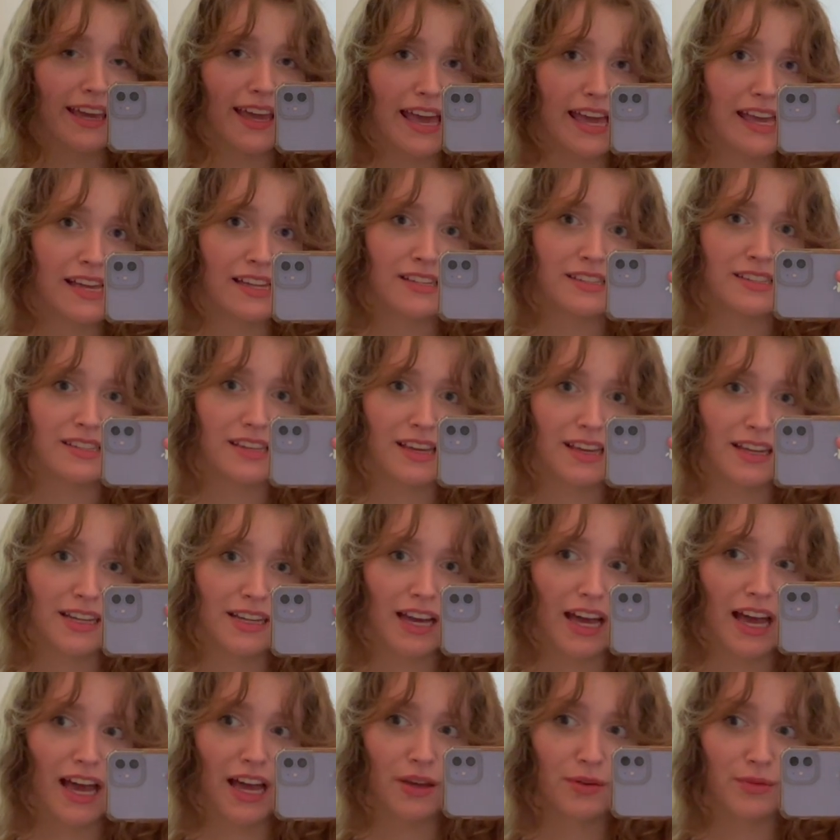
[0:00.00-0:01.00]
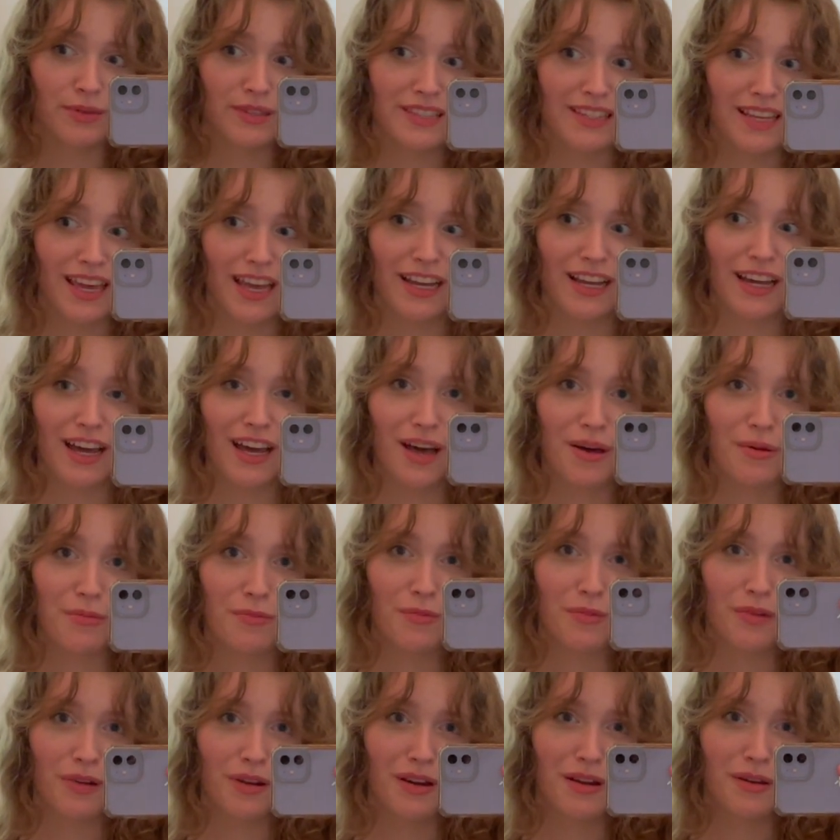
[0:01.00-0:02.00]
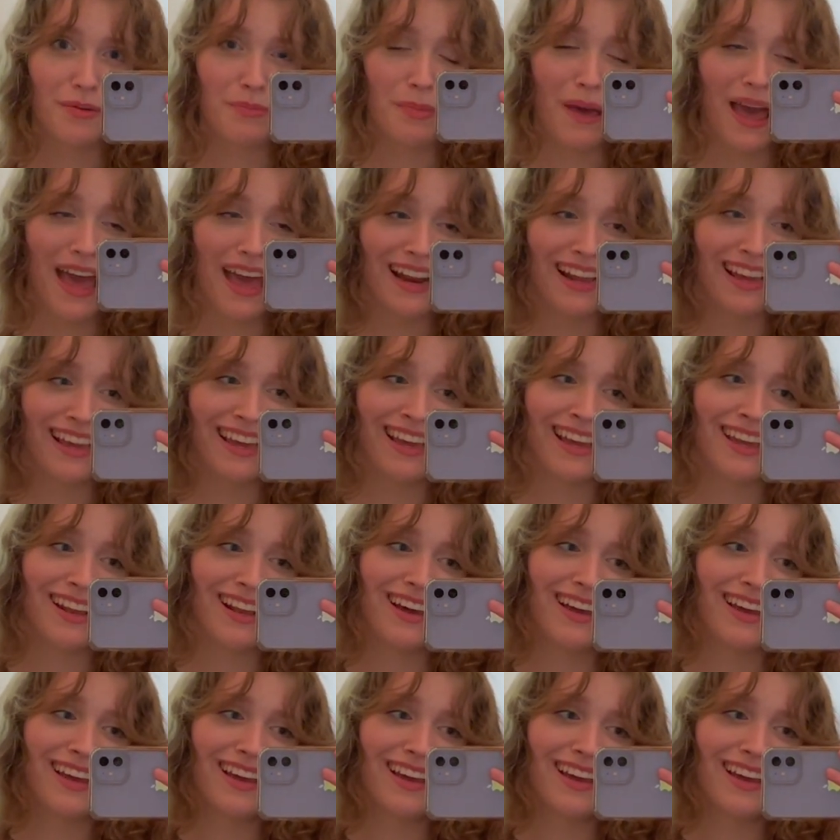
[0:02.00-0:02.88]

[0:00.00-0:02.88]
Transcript: and I was like petting it,